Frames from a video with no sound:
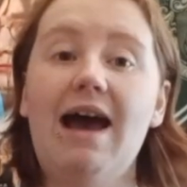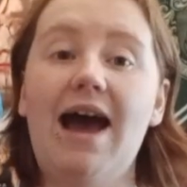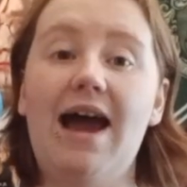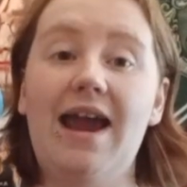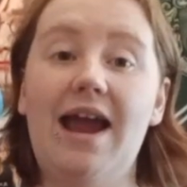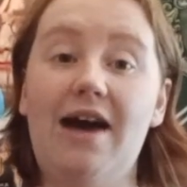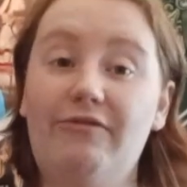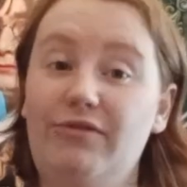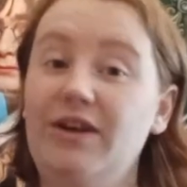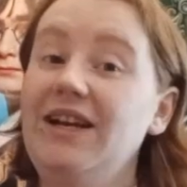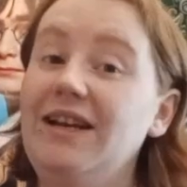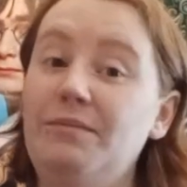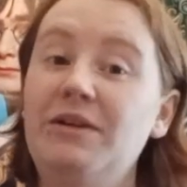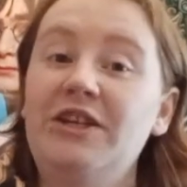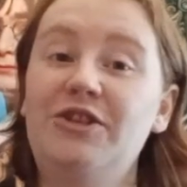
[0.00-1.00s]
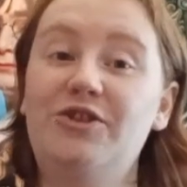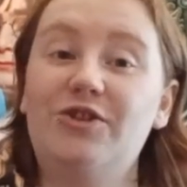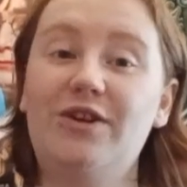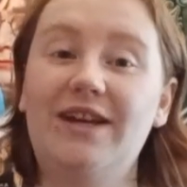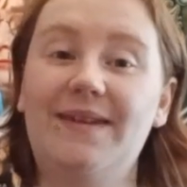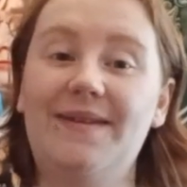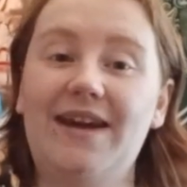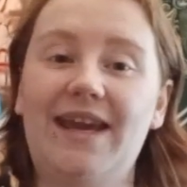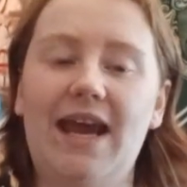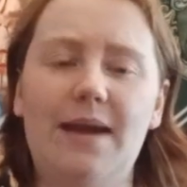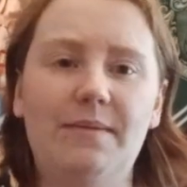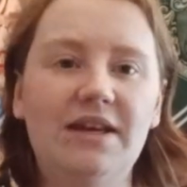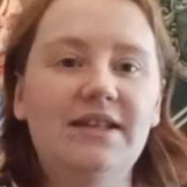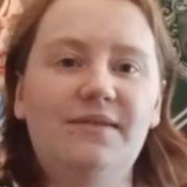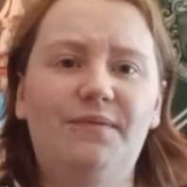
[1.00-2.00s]
I have really been enjoying that
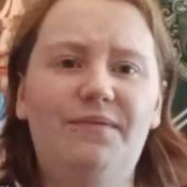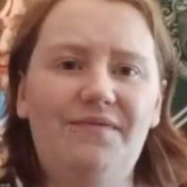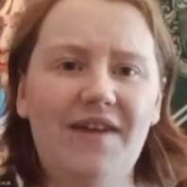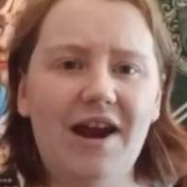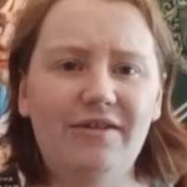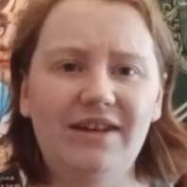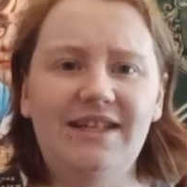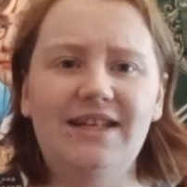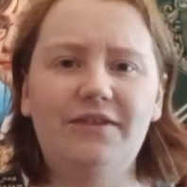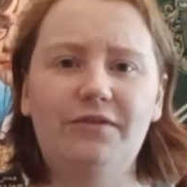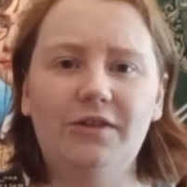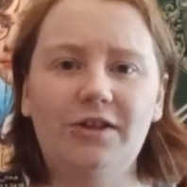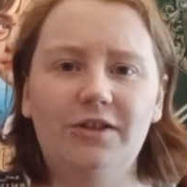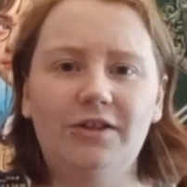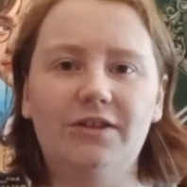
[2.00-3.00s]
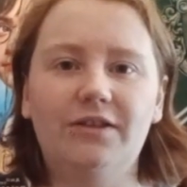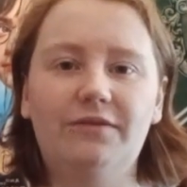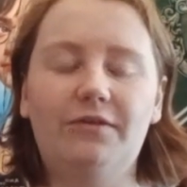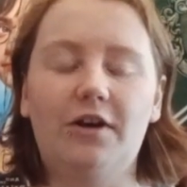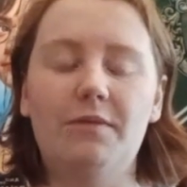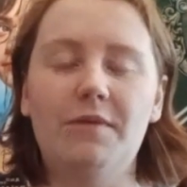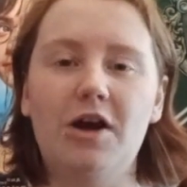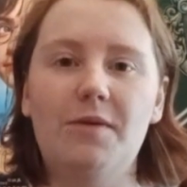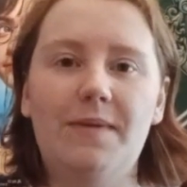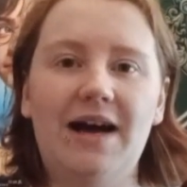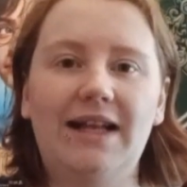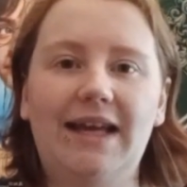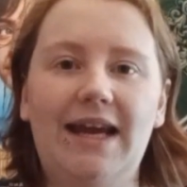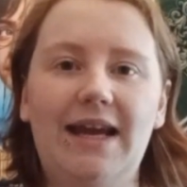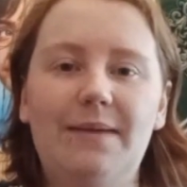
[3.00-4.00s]
game. It's very difficult for a
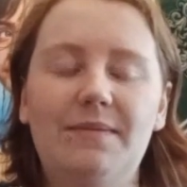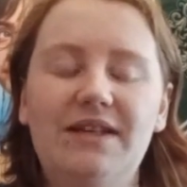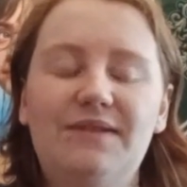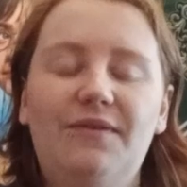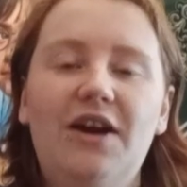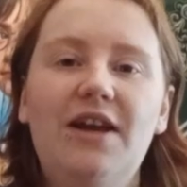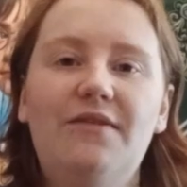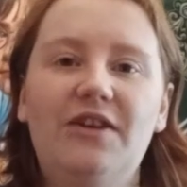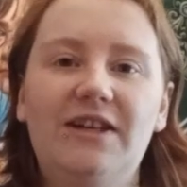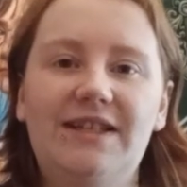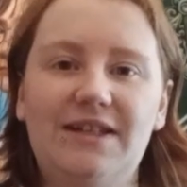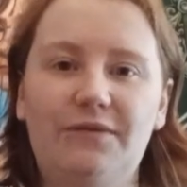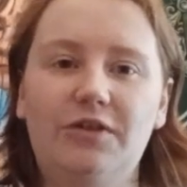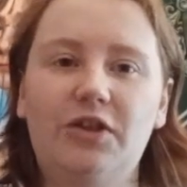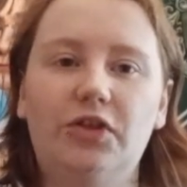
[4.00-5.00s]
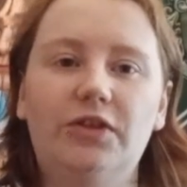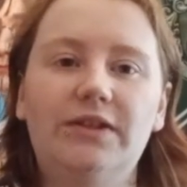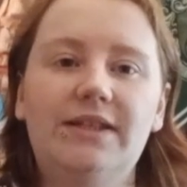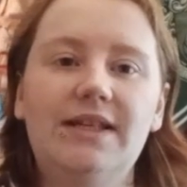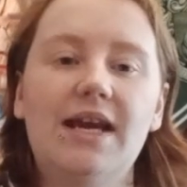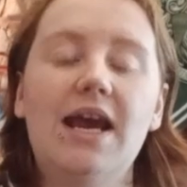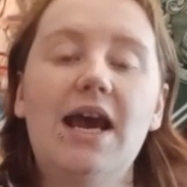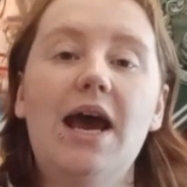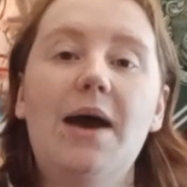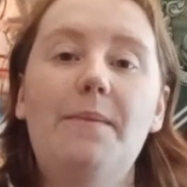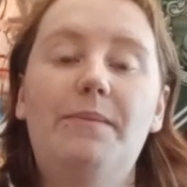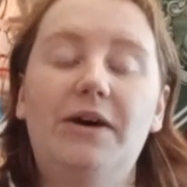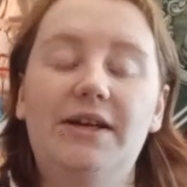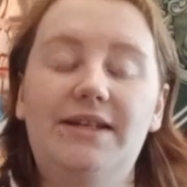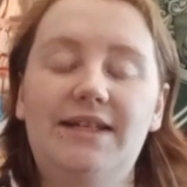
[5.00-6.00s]
mobile game. It's very, very difficult,
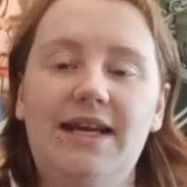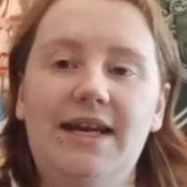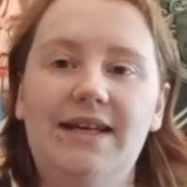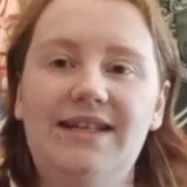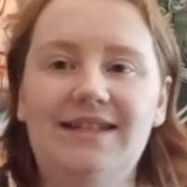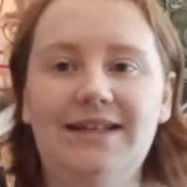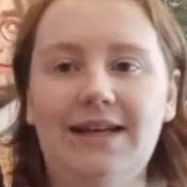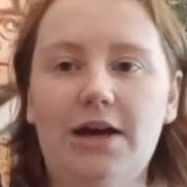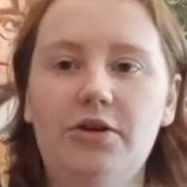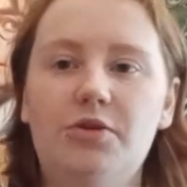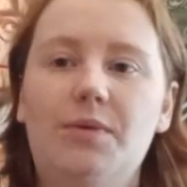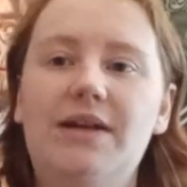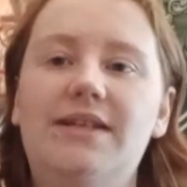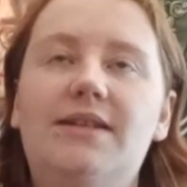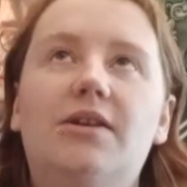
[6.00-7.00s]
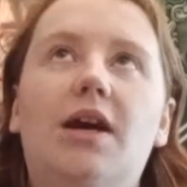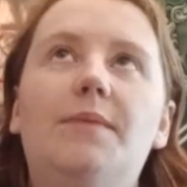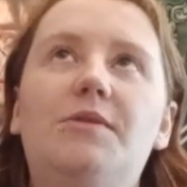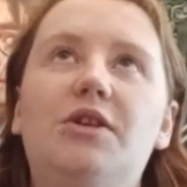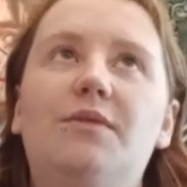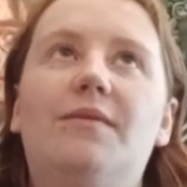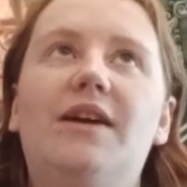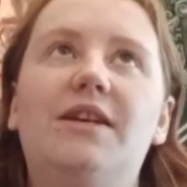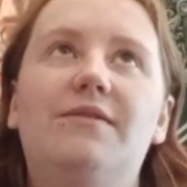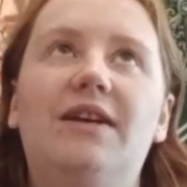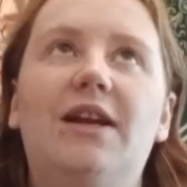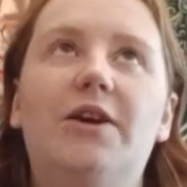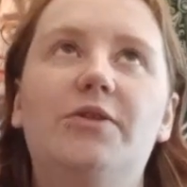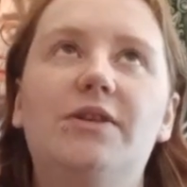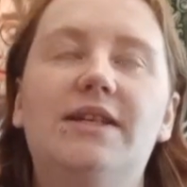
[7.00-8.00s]
but how do I describe Tomb Raider
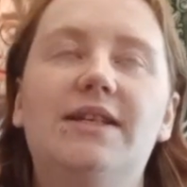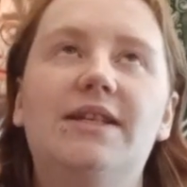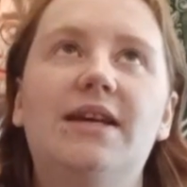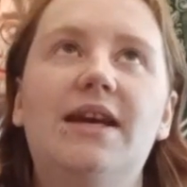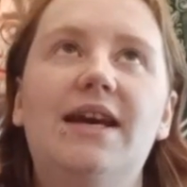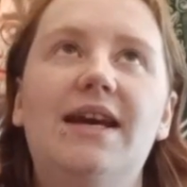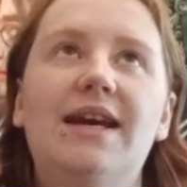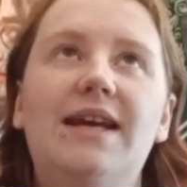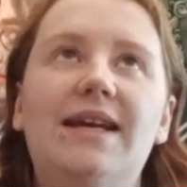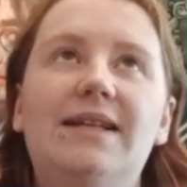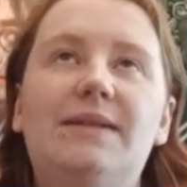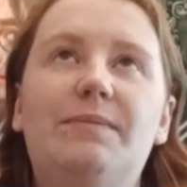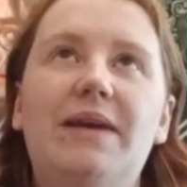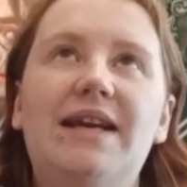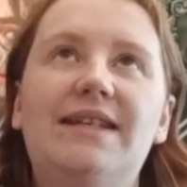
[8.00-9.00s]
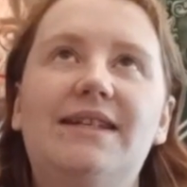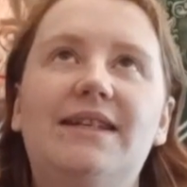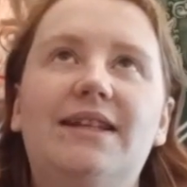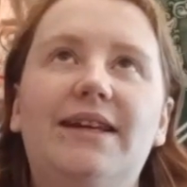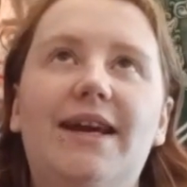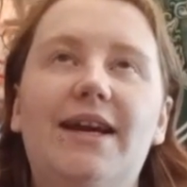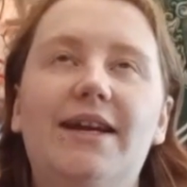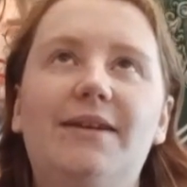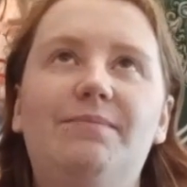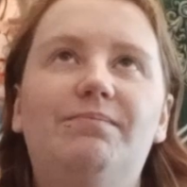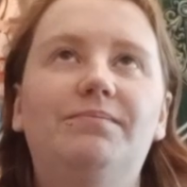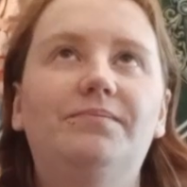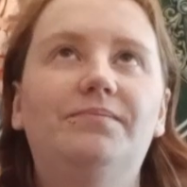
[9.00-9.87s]
Reloaded? It's basically a